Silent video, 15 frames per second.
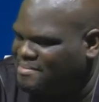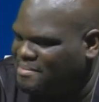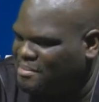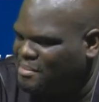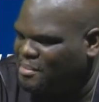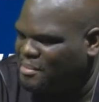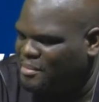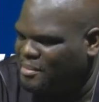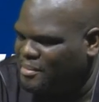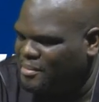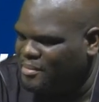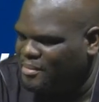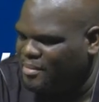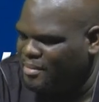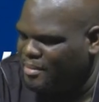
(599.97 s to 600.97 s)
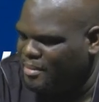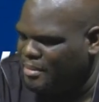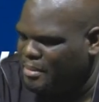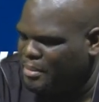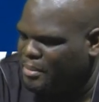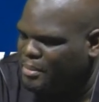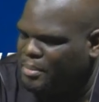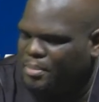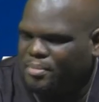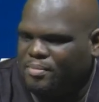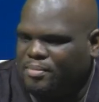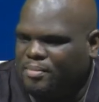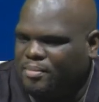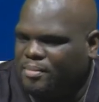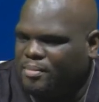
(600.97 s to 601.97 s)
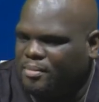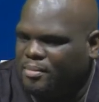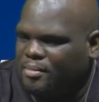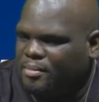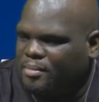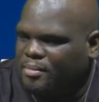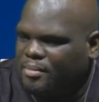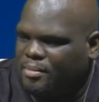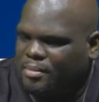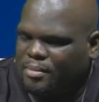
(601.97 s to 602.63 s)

[no speech]